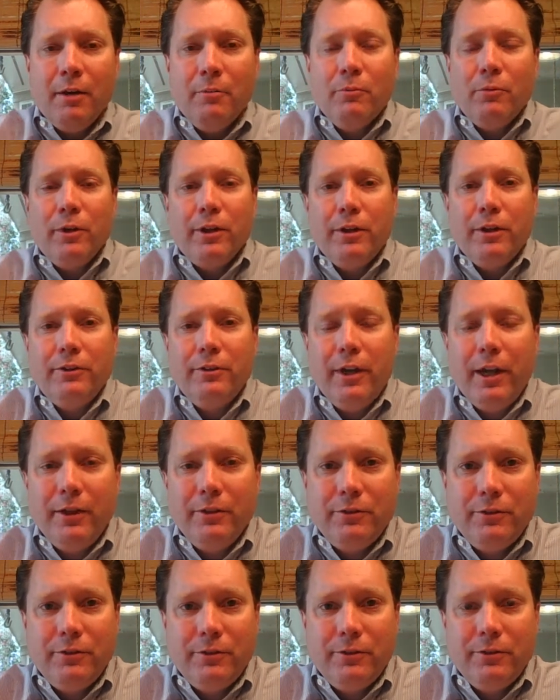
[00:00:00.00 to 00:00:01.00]
We're going to
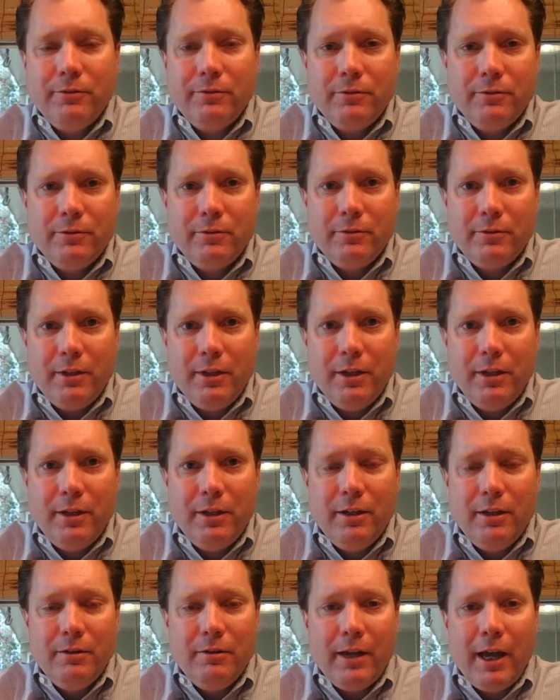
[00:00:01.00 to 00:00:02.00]
test
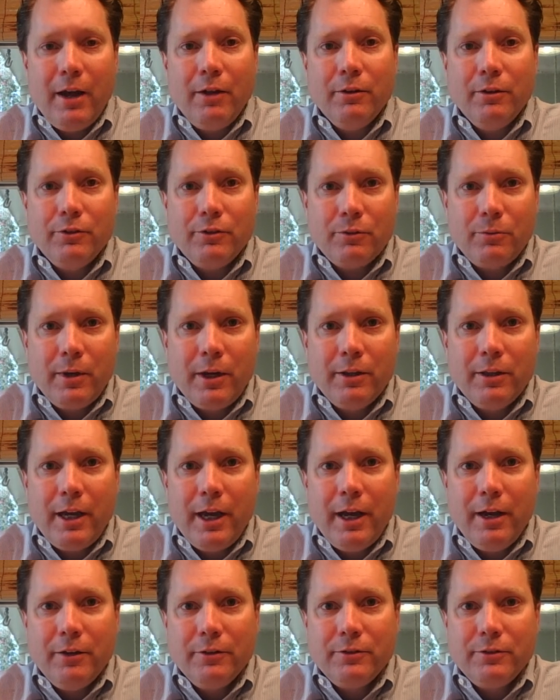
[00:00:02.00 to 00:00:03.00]
the outlets around the
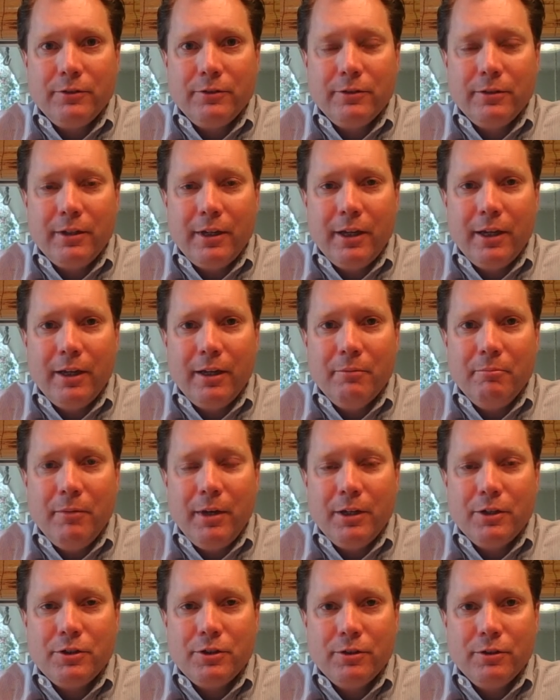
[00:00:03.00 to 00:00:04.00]
house and
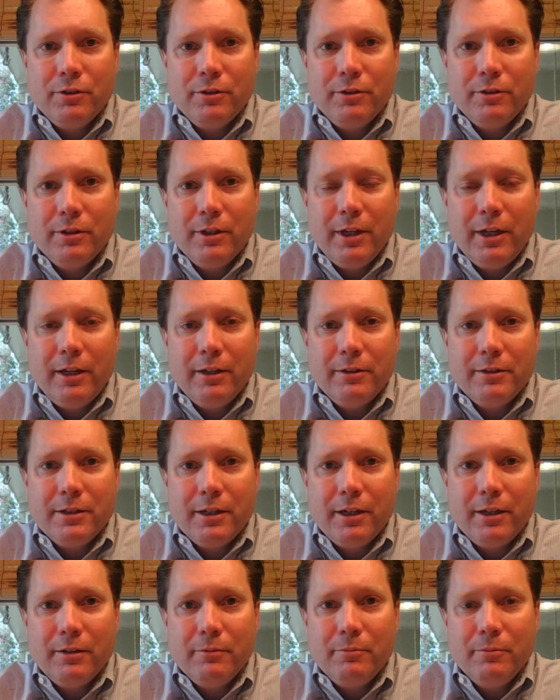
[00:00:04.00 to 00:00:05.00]
make sure that
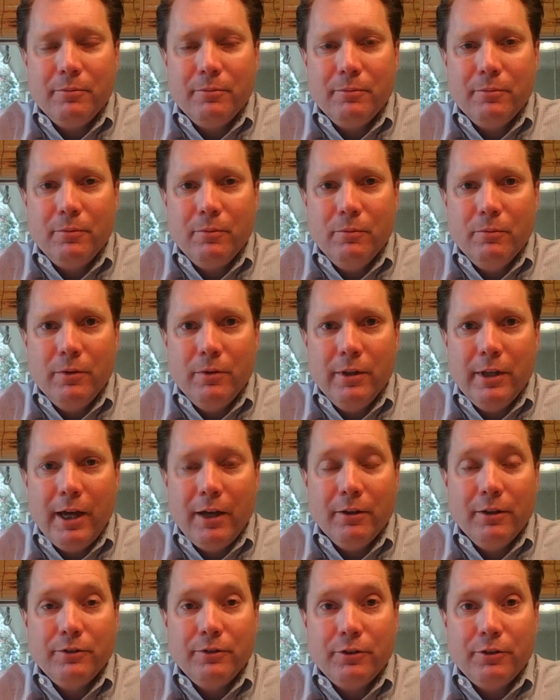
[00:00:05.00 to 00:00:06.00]
the
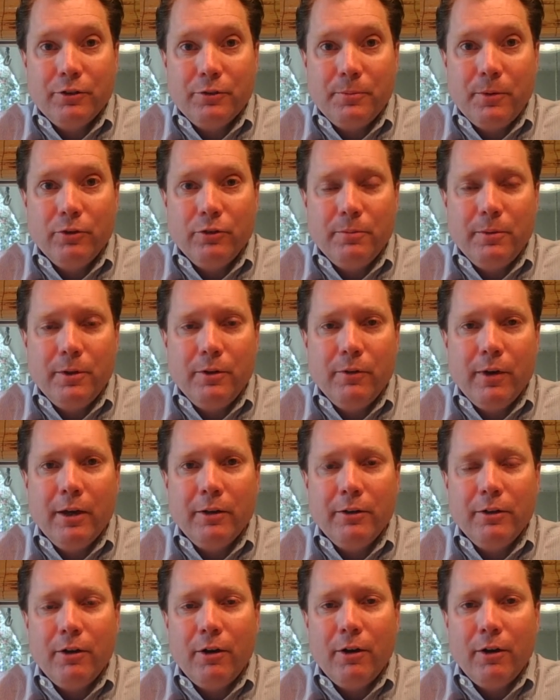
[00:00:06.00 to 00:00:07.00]
outlets that are supposed to be
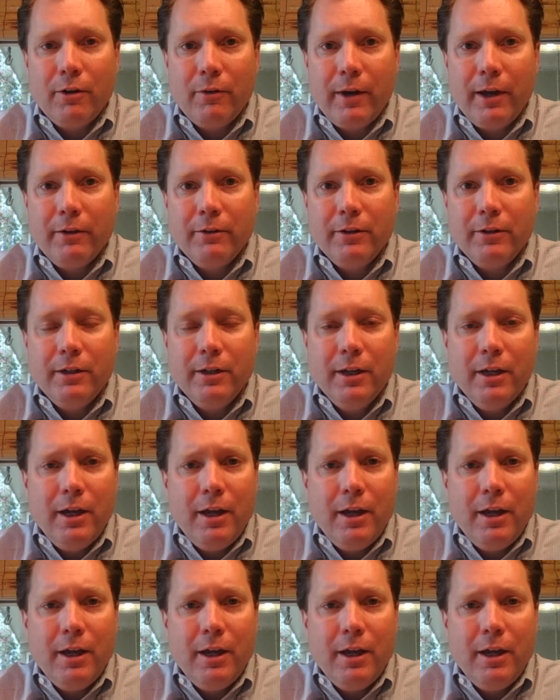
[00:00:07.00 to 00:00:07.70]
grounded are grounded.